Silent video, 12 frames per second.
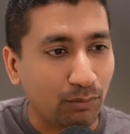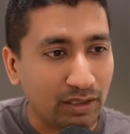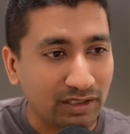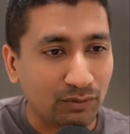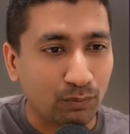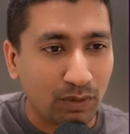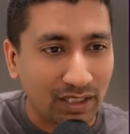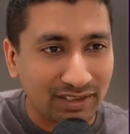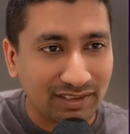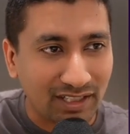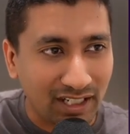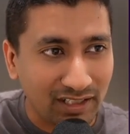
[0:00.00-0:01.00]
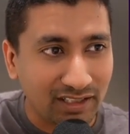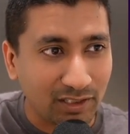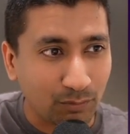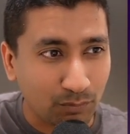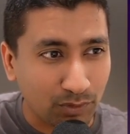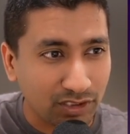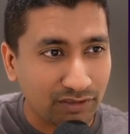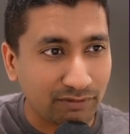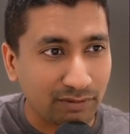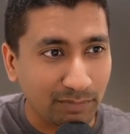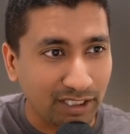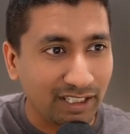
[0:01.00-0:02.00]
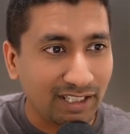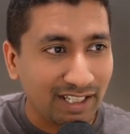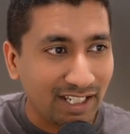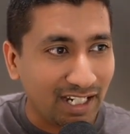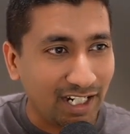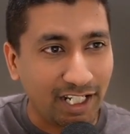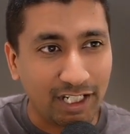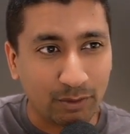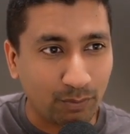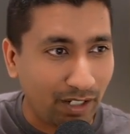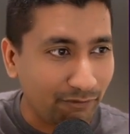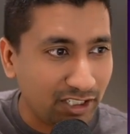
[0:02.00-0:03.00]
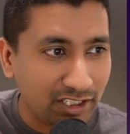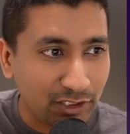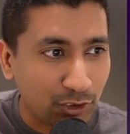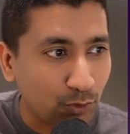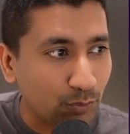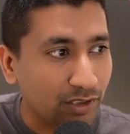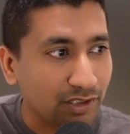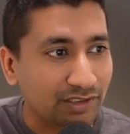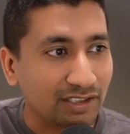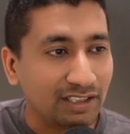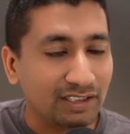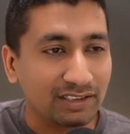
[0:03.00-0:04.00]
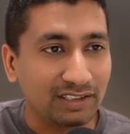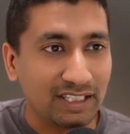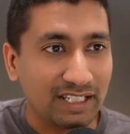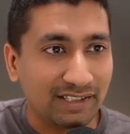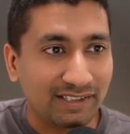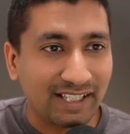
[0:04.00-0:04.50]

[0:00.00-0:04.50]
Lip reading: what is one style that works for me, and I gravitated towards these